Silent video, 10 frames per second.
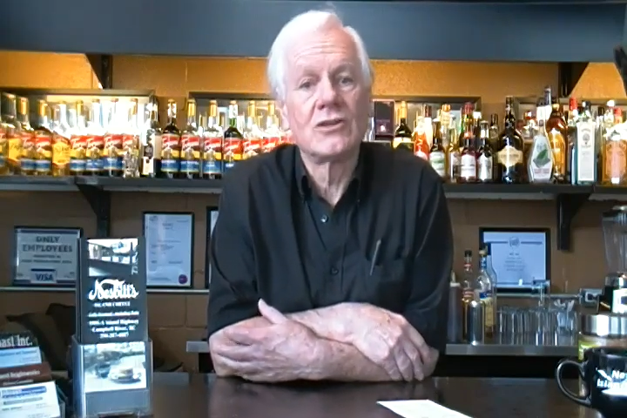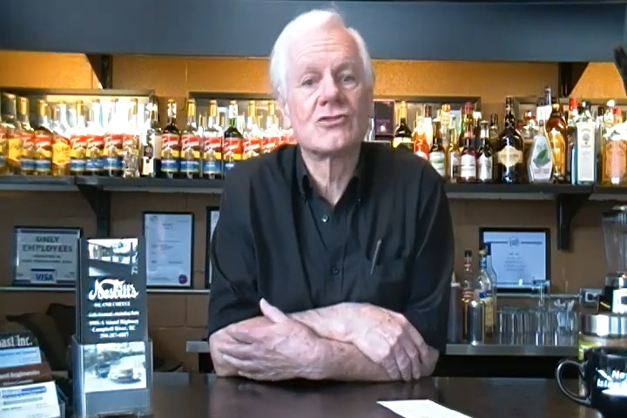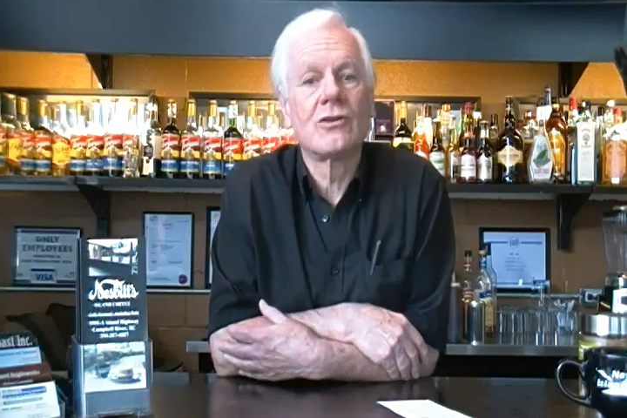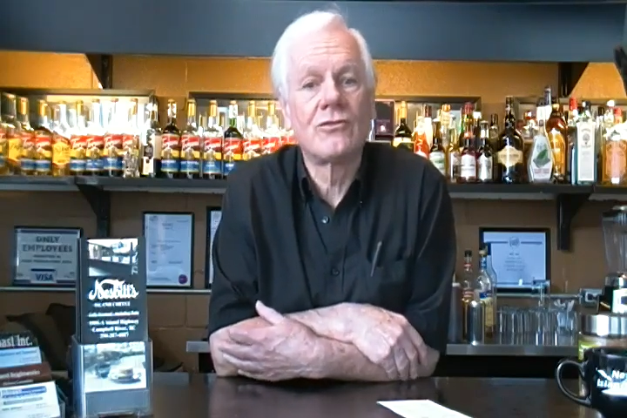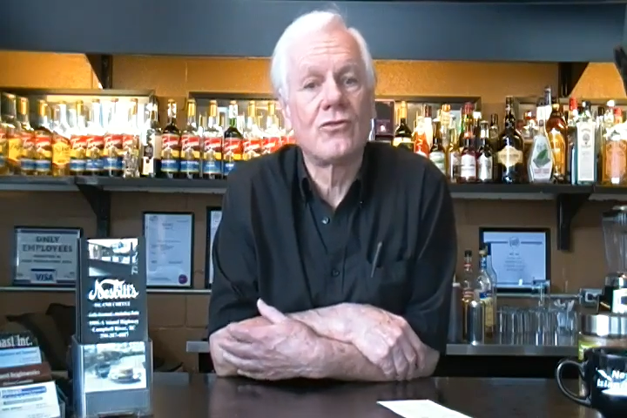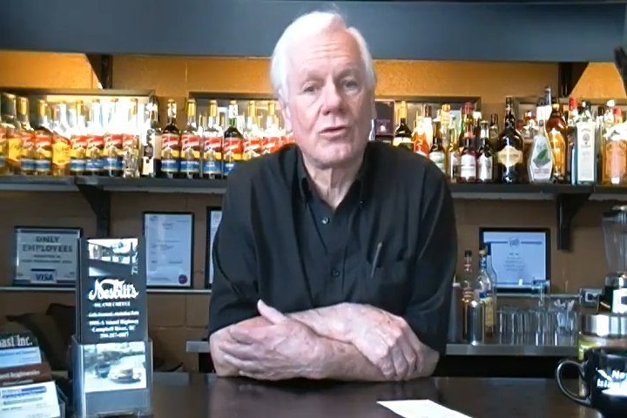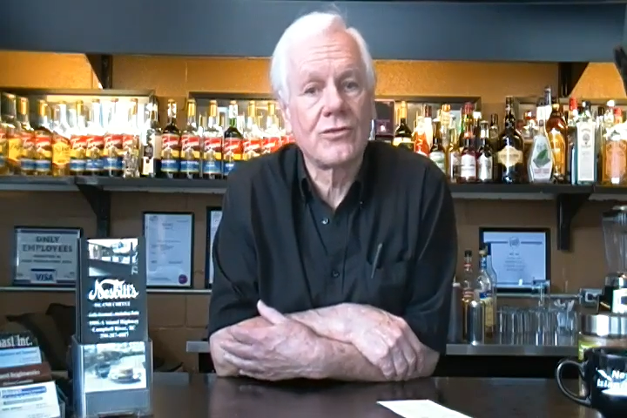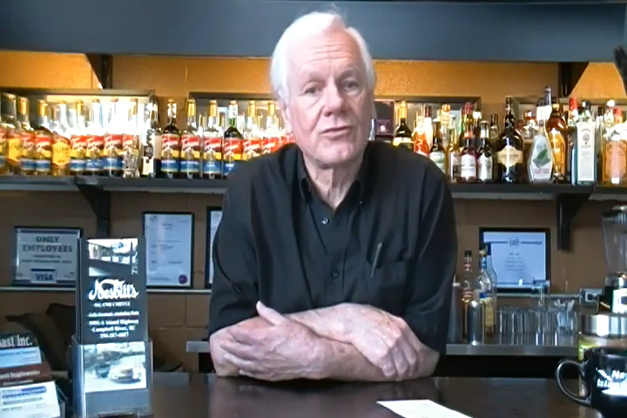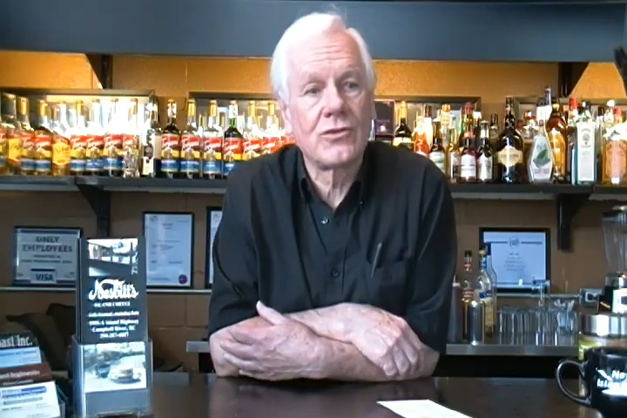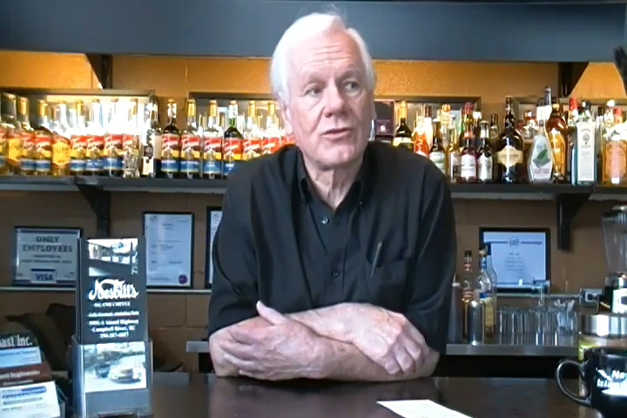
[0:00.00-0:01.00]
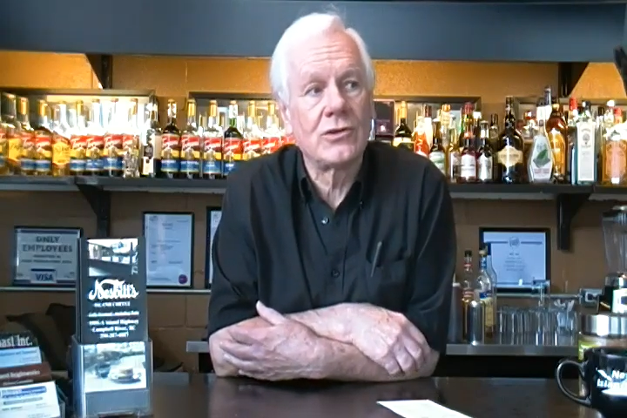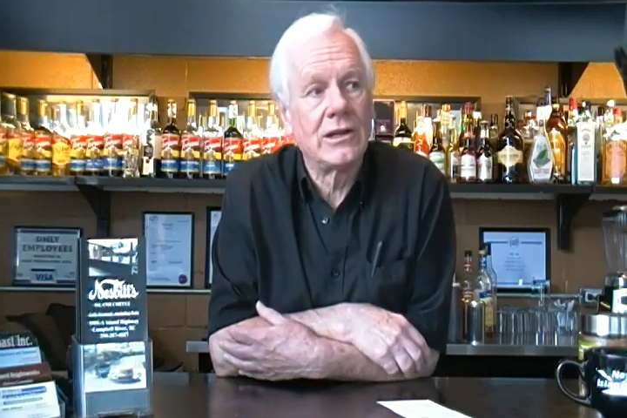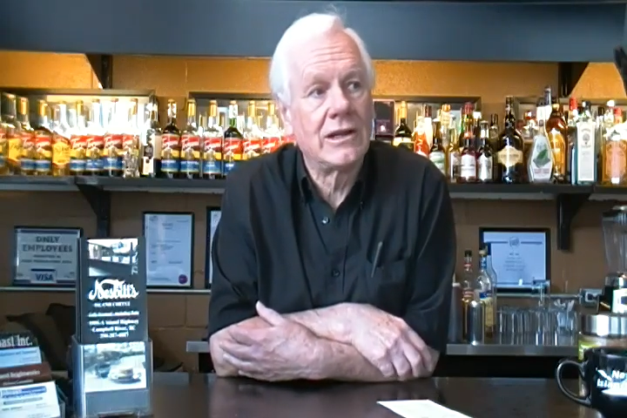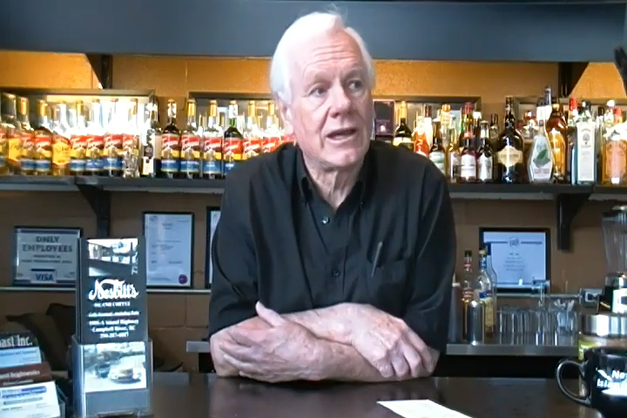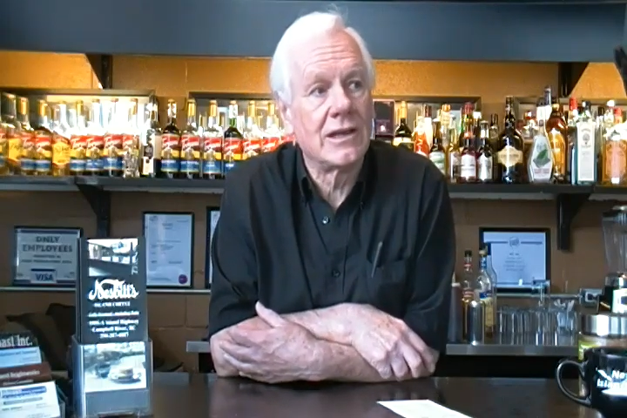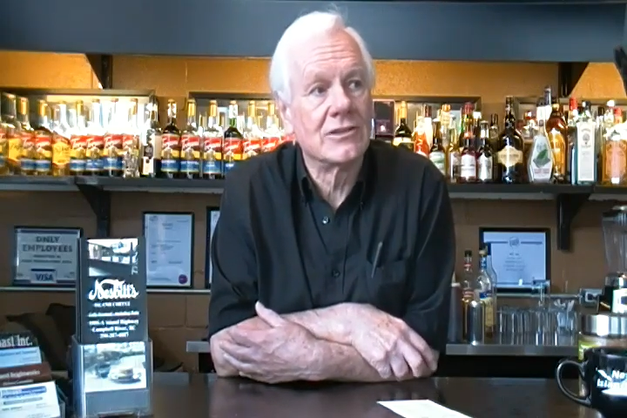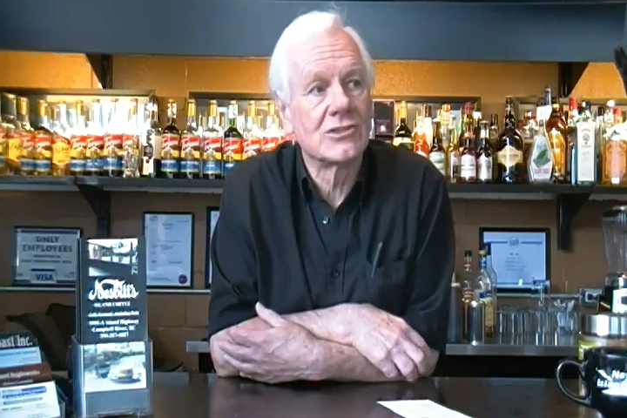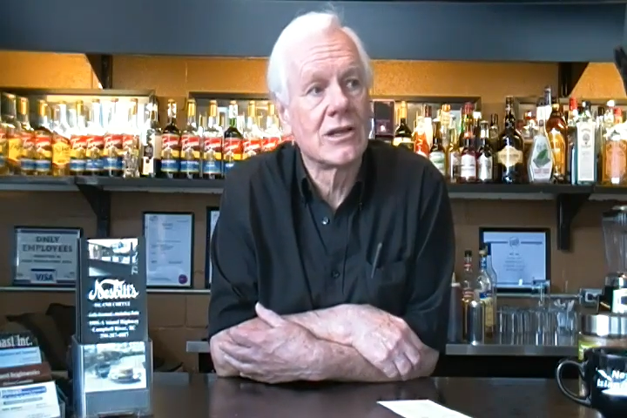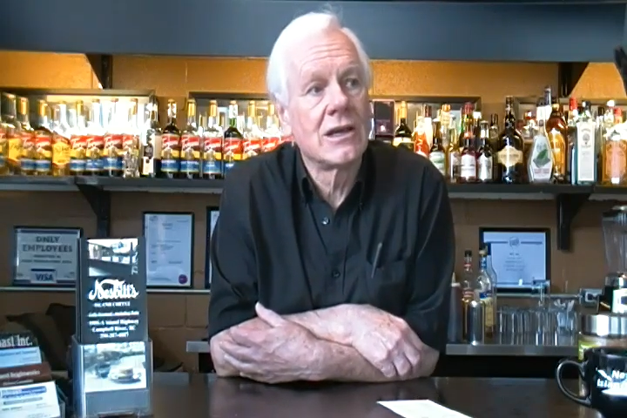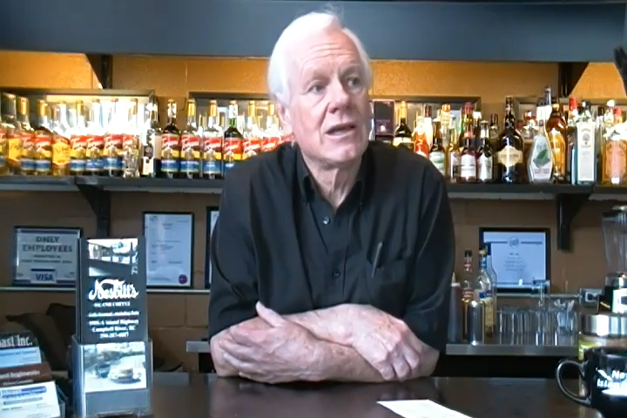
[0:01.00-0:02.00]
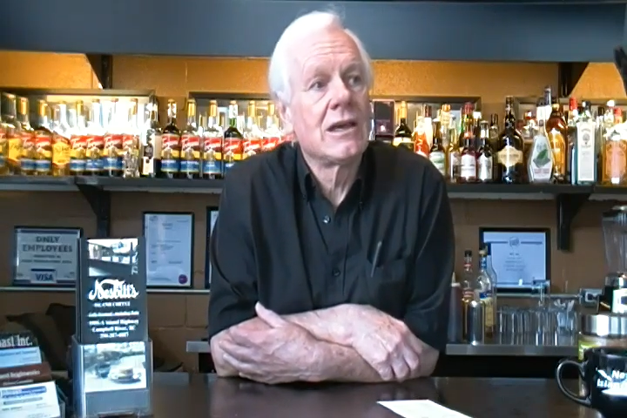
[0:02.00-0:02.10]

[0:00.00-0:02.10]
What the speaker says: and so forth for 30 days.